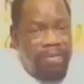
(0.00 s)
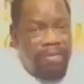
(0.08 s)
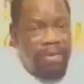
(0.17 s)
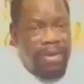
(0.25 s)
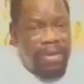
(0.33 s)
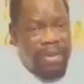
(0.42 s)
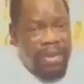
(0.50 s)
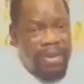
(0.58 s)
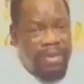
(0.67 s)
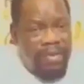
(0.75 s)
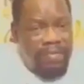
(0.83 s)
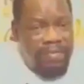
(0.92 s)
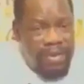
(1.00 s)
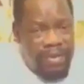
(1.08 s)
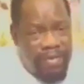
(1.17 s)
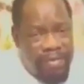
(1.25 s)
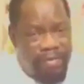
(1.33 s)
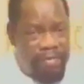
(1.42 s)
But at the end of it,
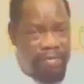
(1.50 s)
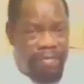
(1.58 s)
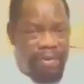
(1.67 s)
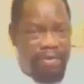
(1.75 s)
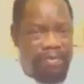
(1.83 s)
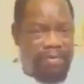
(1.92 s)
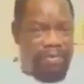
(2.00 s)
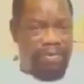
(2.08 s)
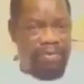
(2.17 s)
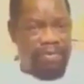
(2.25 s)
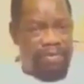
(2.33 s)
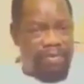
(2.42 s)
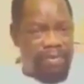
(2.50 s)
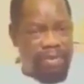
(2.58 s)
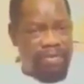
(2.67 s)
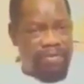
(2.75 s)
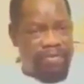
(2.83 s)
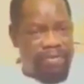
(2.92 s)
I don't want to go
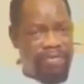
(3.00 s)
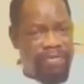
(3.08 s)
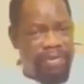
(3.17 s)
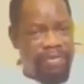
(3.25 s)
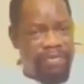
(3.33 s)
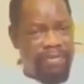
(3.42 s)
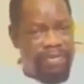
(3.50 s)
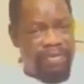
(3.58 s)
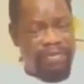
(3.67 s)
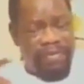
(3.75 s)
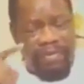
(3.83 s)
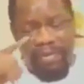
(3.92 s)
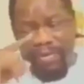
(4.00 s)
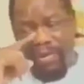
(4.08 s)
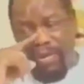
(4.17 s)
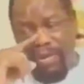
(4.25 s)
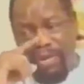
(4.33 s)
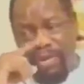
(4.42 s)
because these things are all,
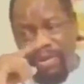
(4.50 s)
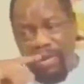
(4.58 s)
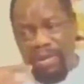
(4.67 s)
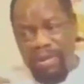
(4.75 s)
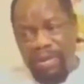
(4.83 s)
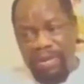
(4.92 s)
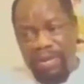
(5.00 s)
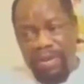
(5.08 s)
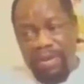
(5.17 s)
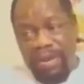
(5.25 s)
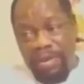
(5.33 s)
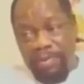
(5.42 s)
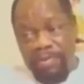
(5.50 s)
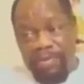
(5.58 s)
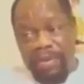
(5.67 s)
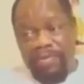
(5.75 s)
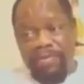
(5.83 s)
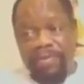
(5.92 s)
the tapes
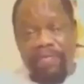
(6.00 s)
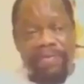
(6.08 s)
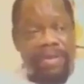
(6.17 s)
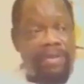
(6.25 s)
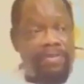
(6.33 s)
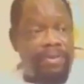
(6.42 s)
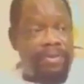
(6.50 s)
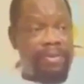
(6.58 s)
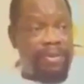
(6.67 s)
are available,